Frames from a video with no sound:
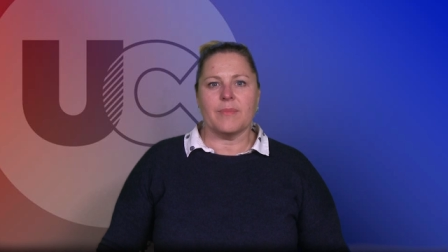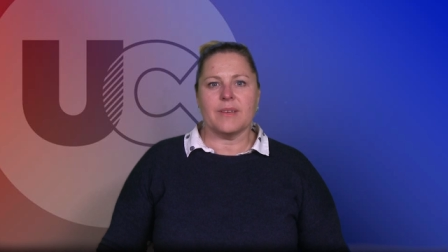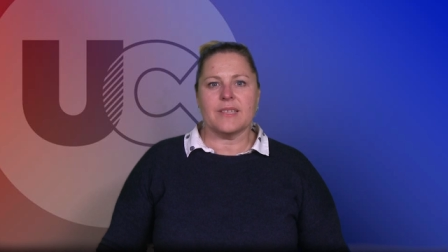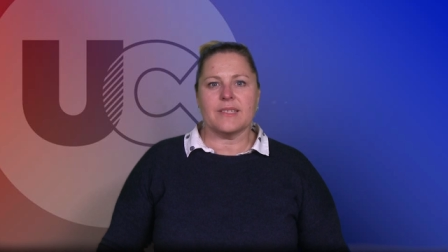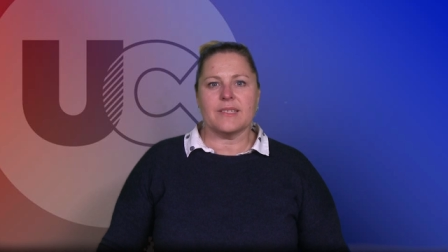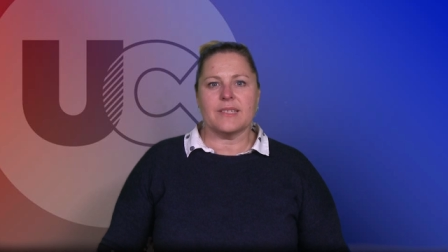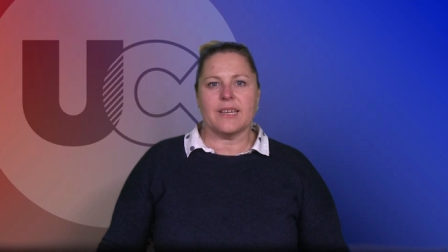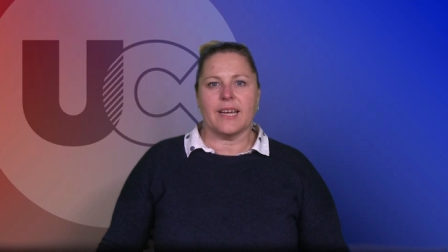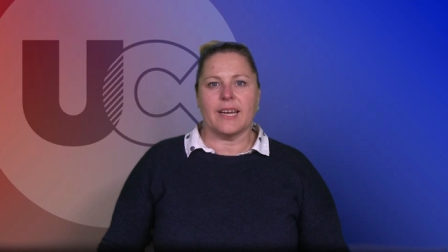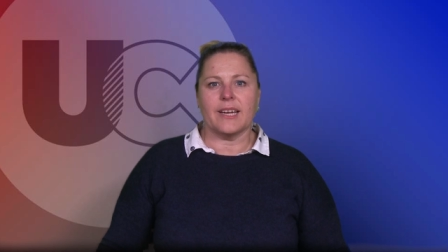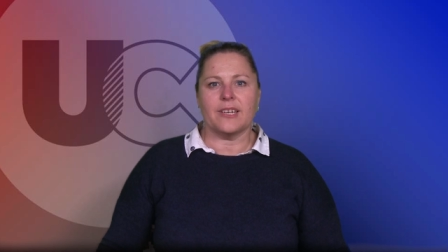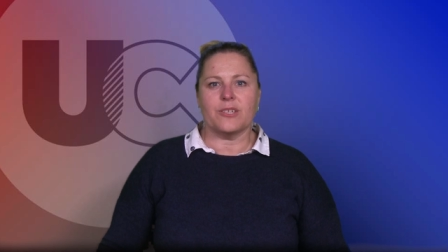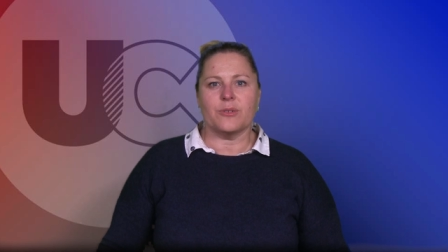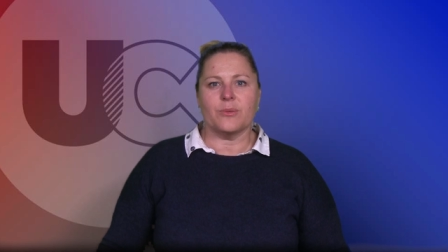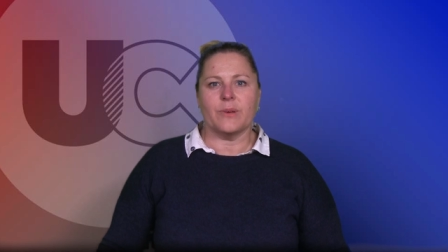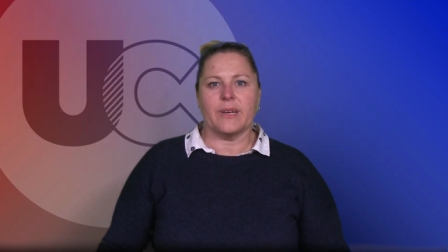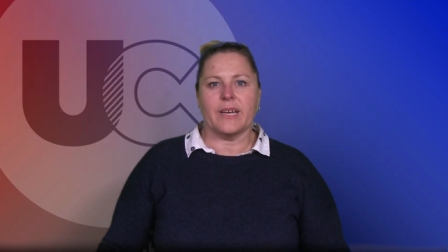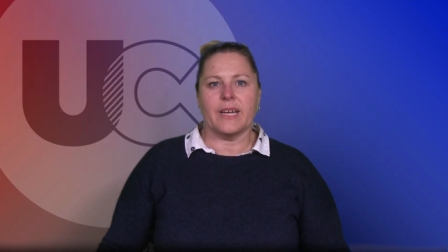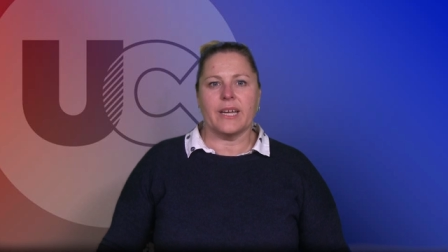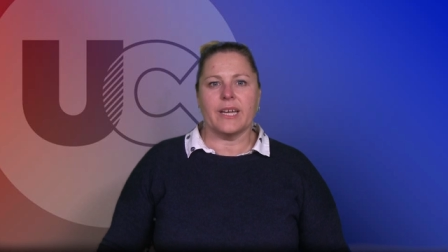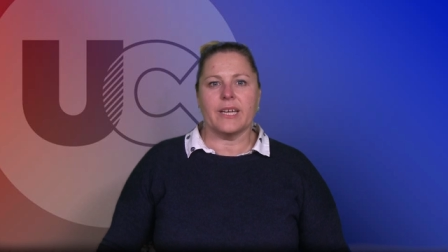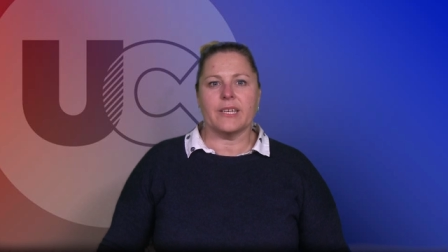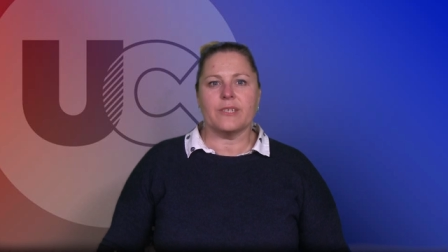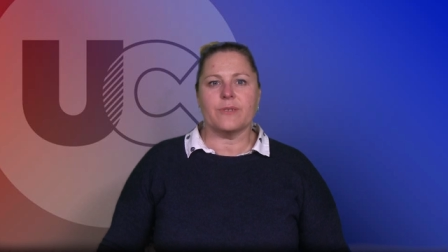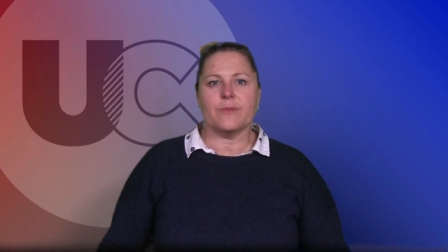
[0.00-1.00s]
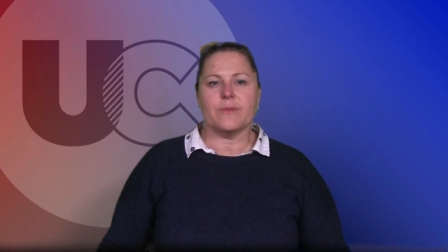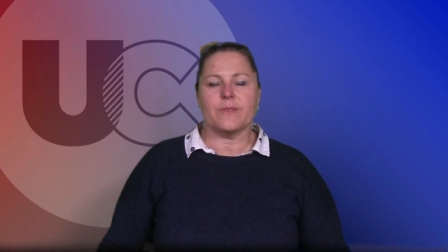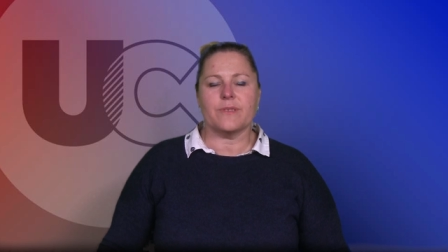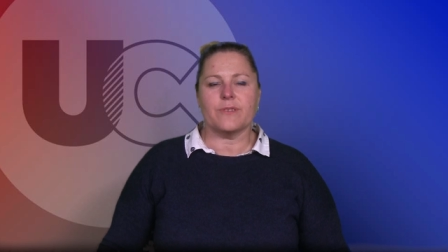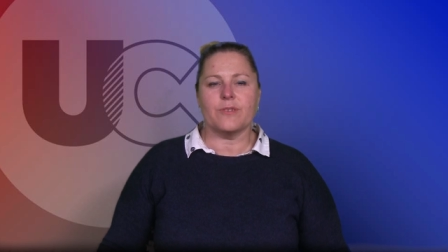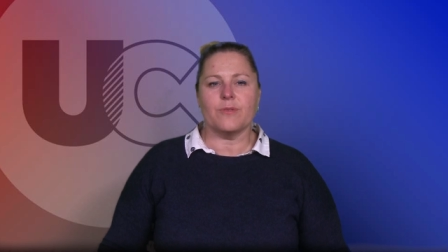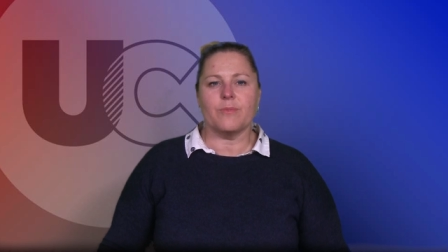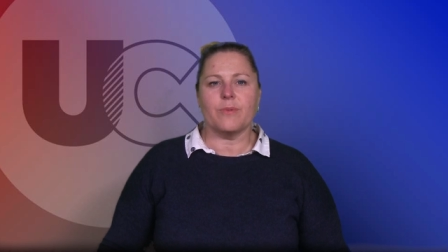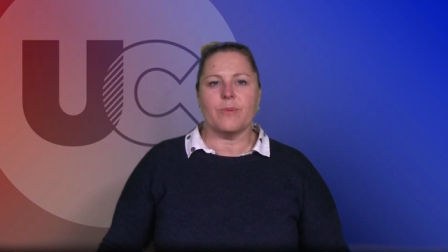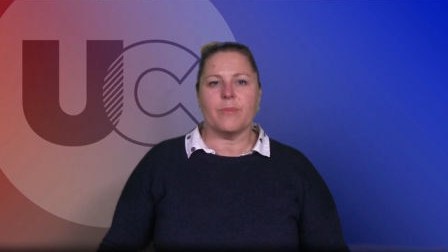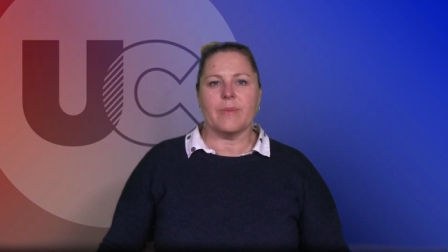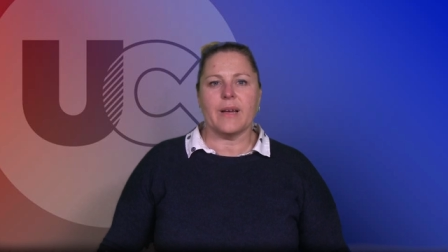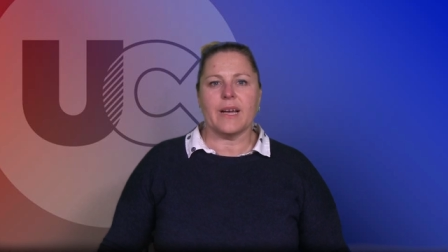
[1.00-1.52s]
must take to adhere to a
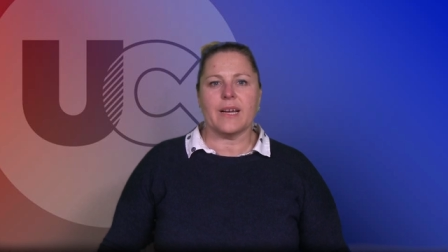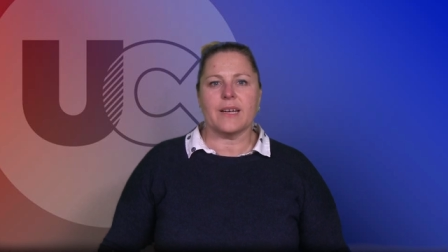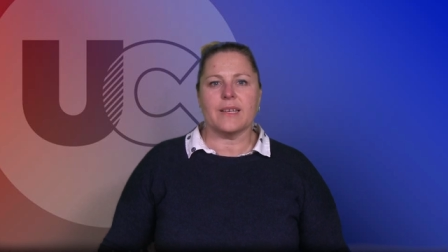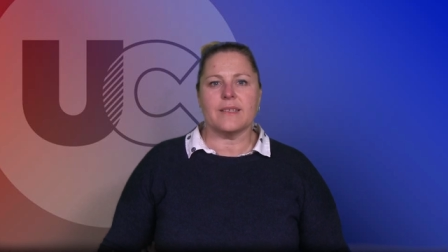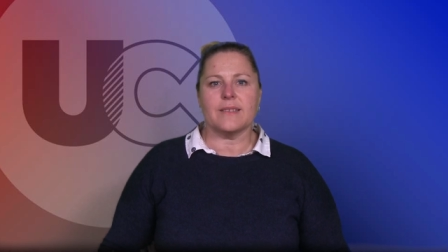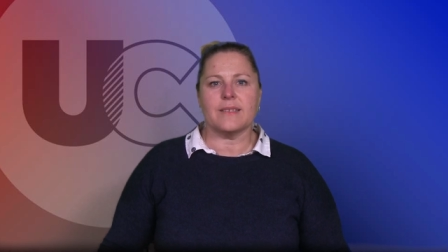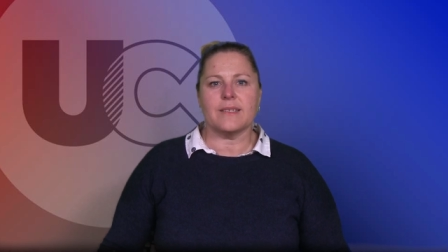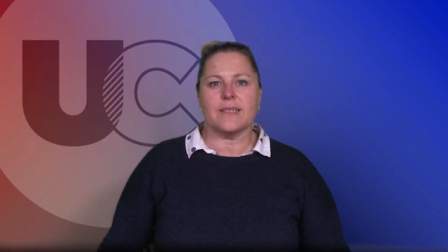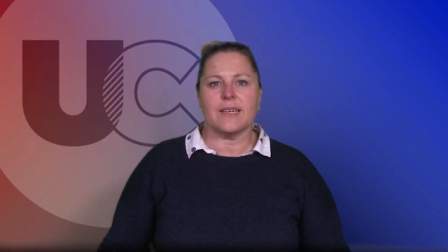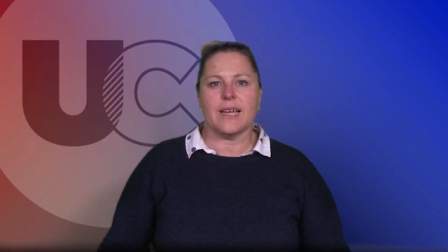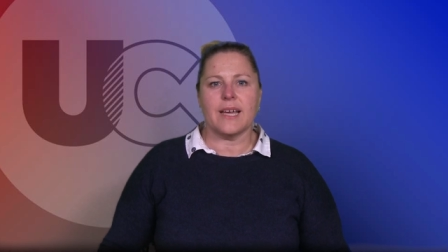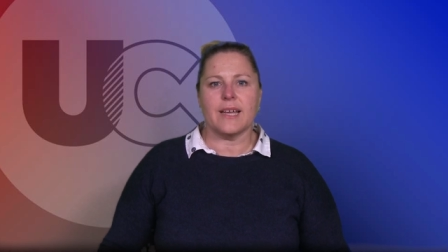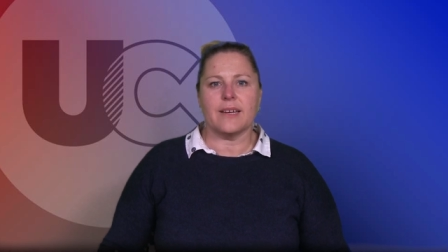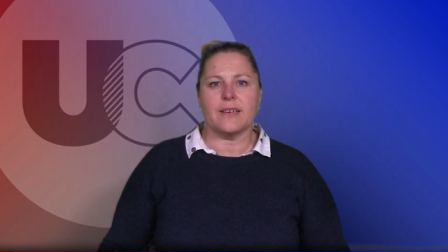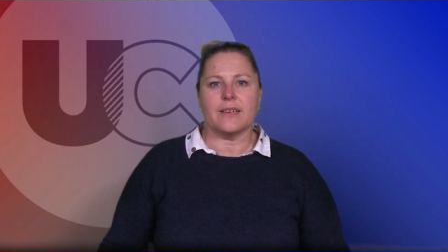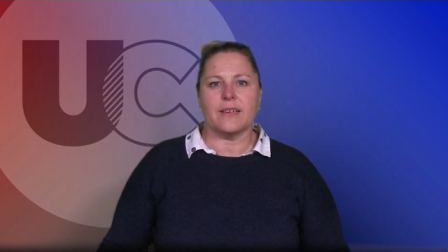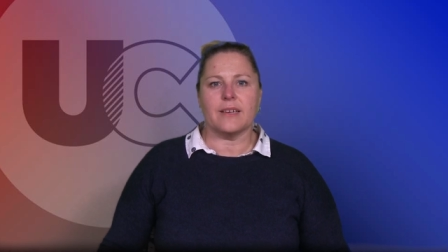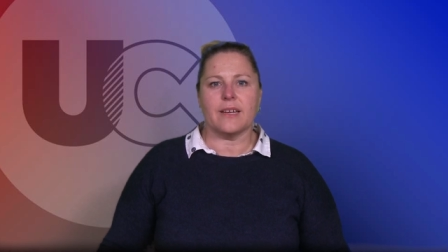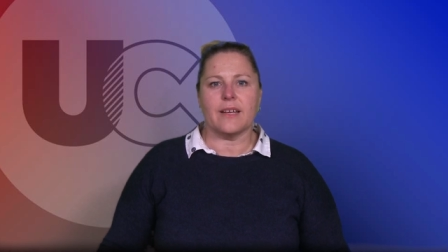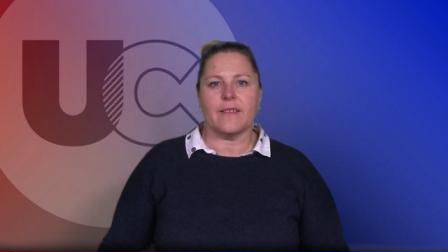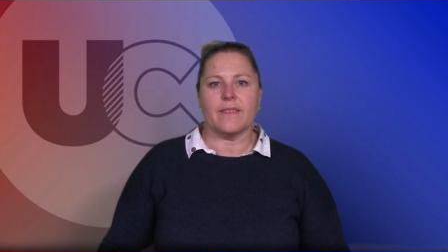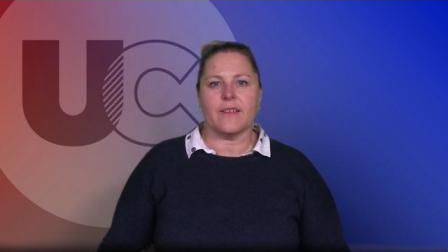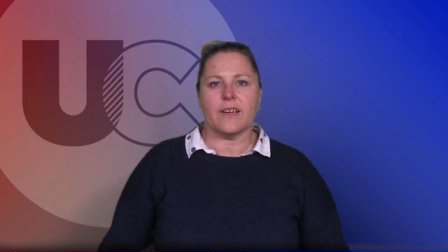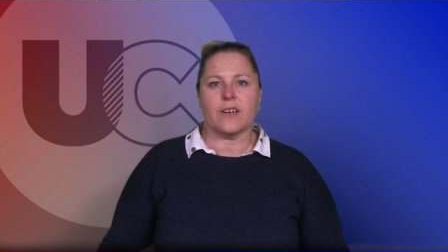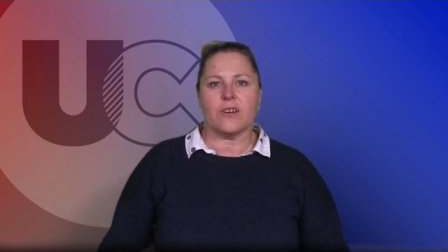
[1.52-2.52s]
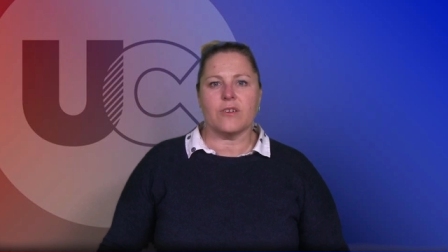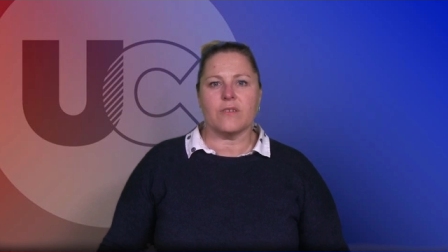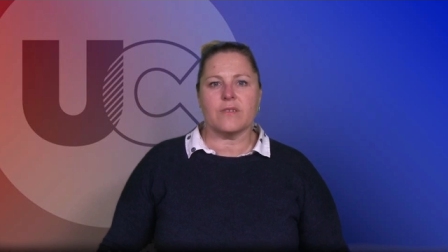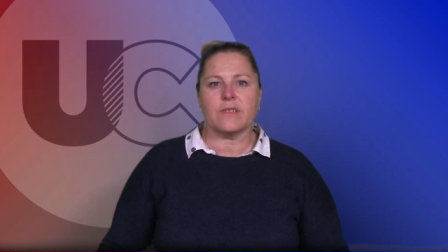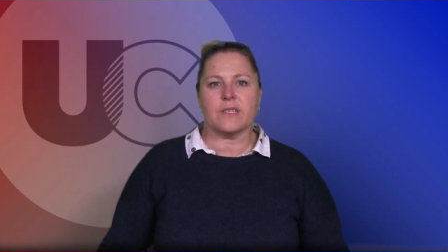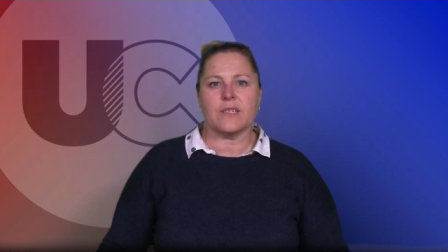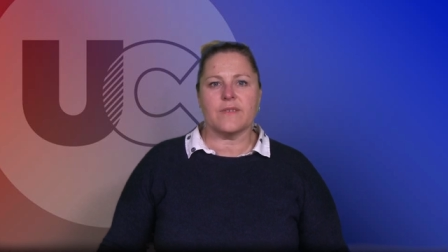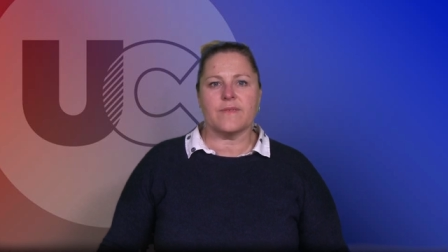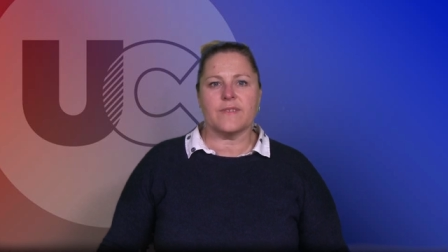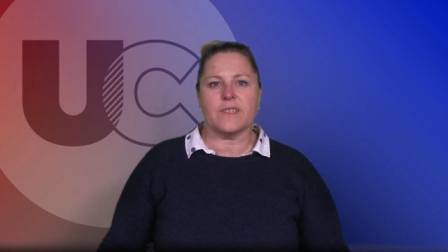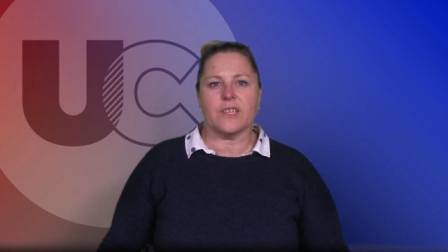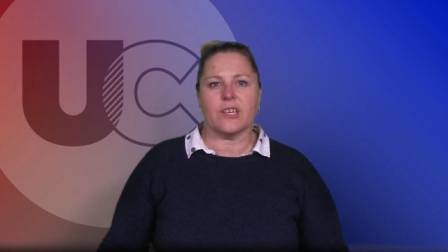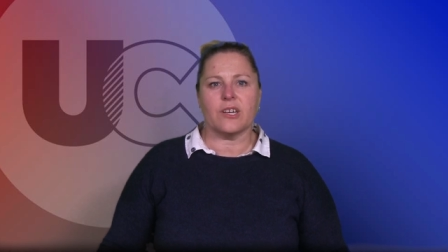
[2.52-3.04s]
supermarket standard and the cost
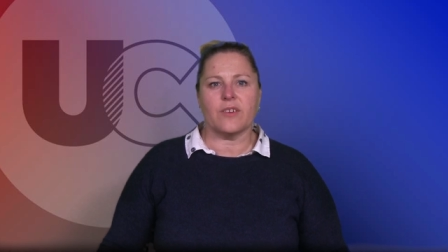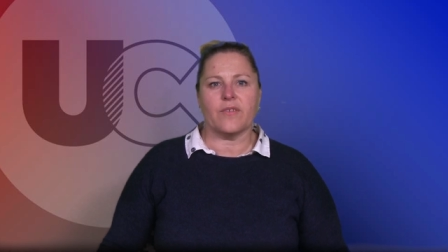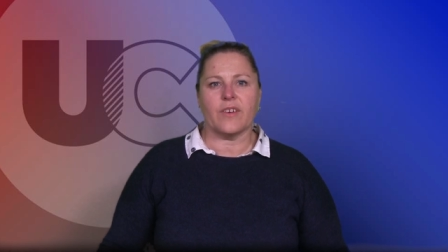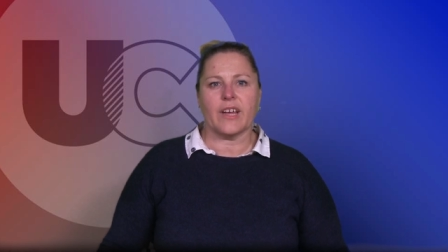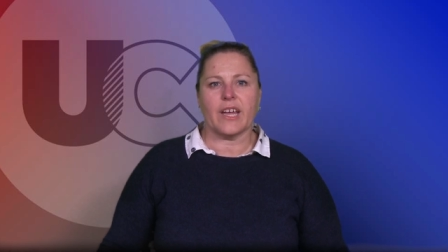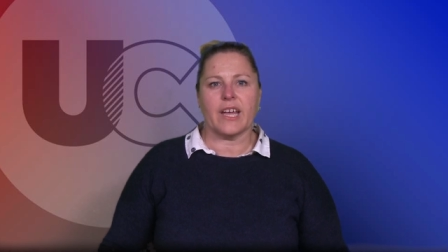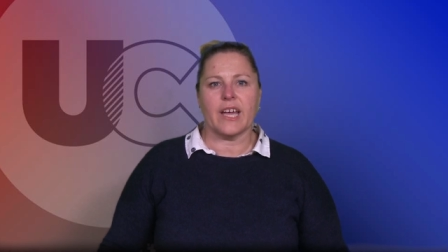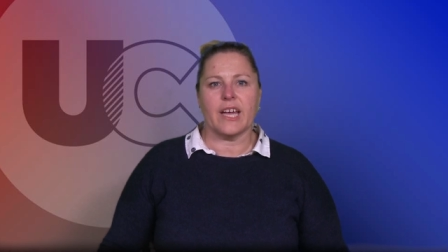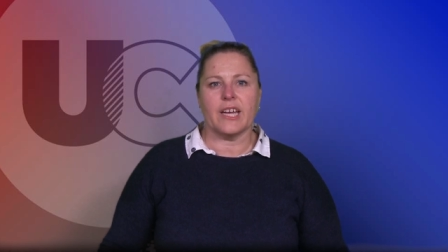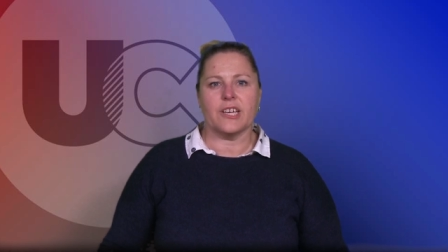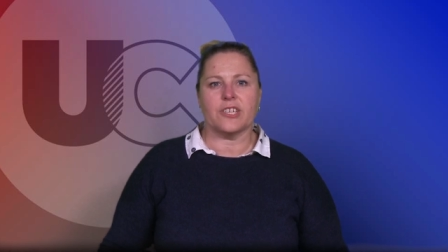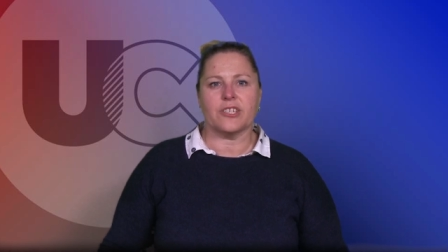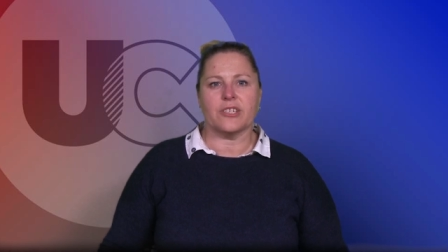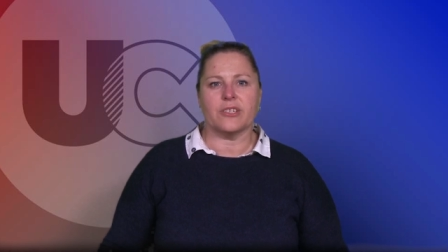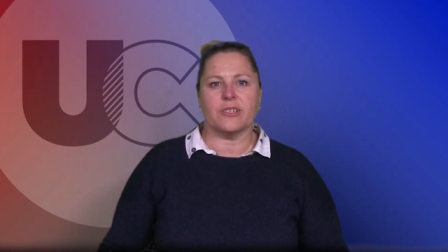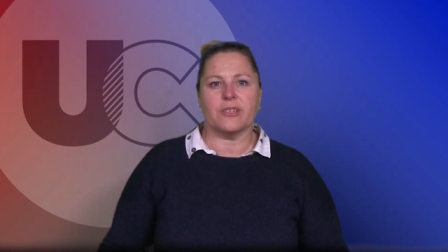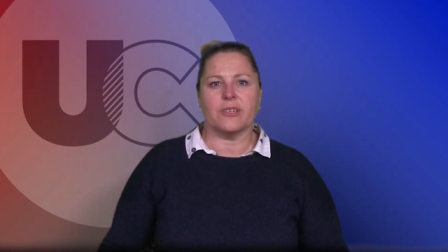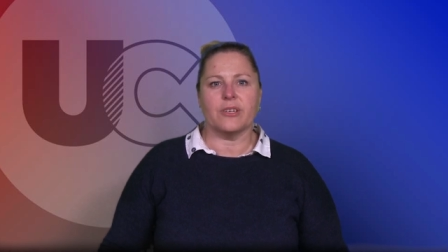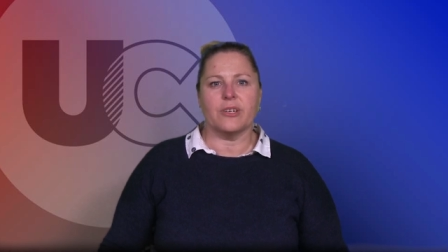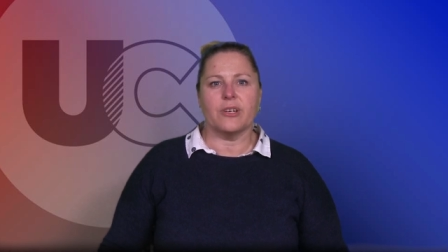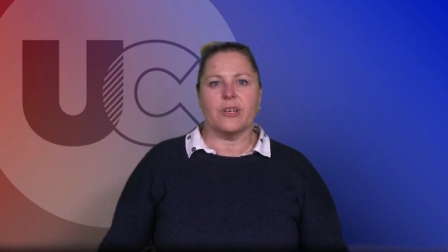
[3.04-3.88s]
of certification